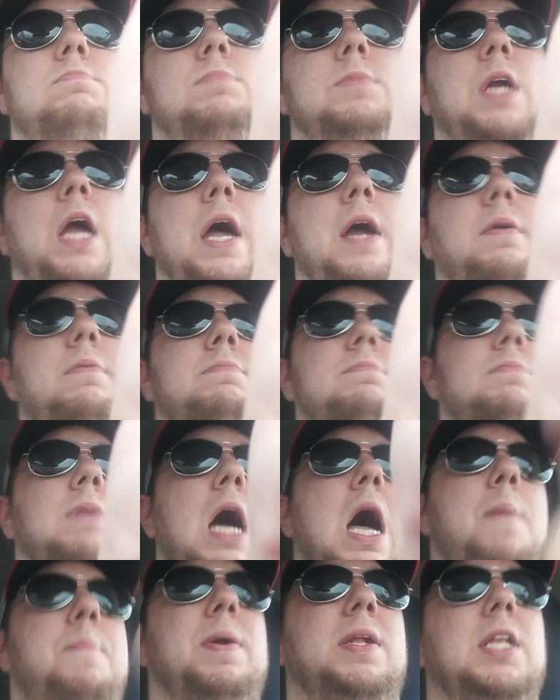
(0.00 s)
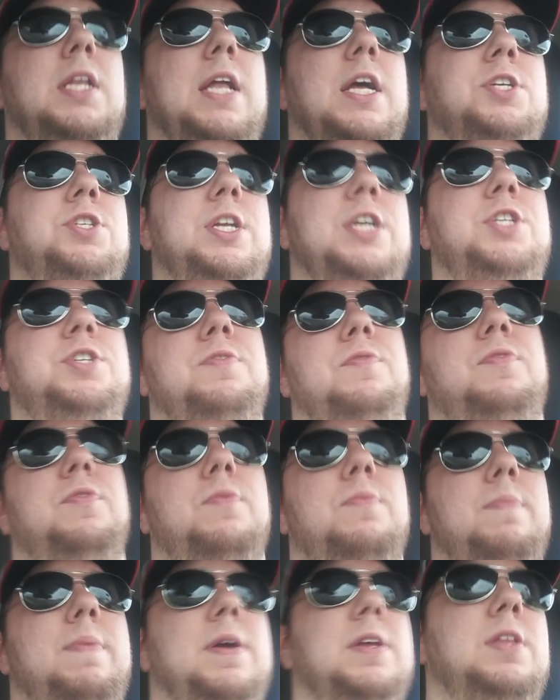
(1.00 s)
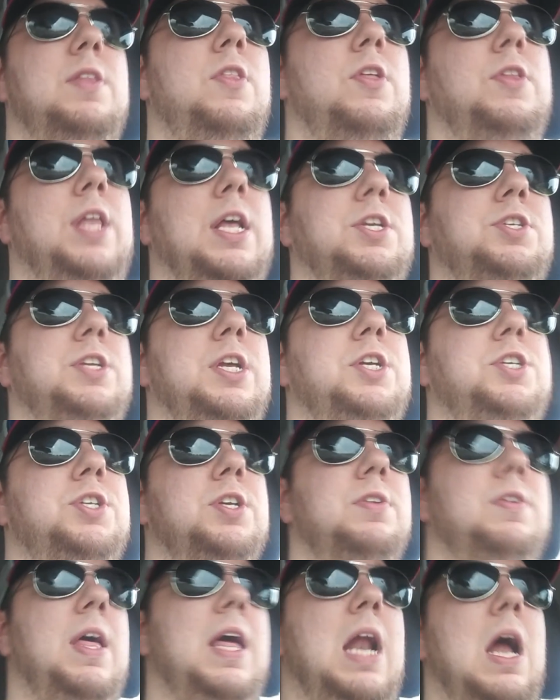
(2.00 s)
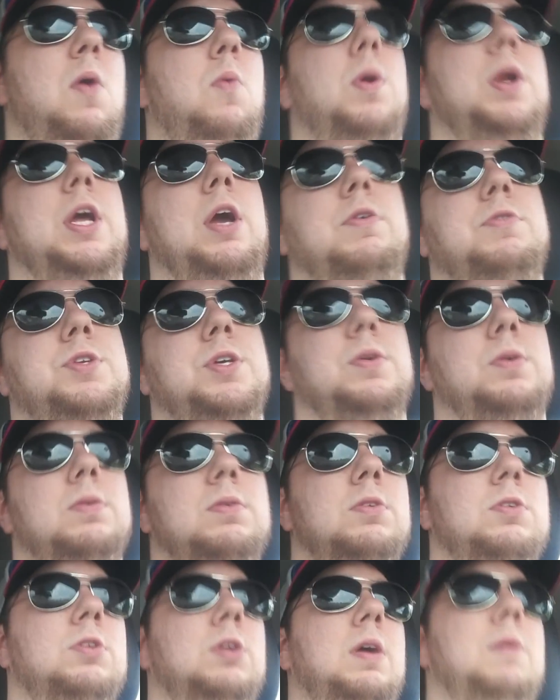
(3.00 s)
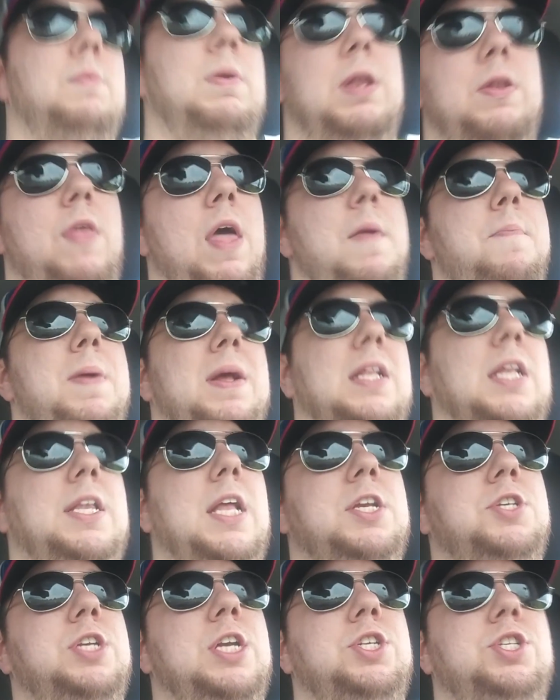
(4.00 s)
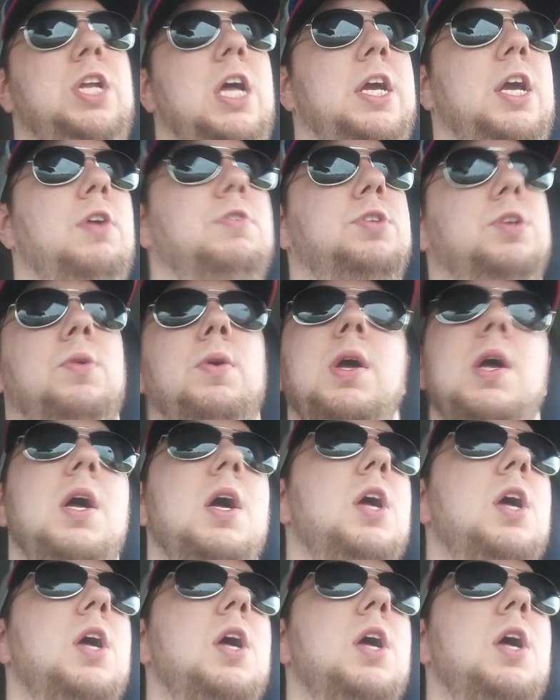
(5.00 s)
Okay, I pick the destination that I want to go to. I mean, they pick the destination I go to.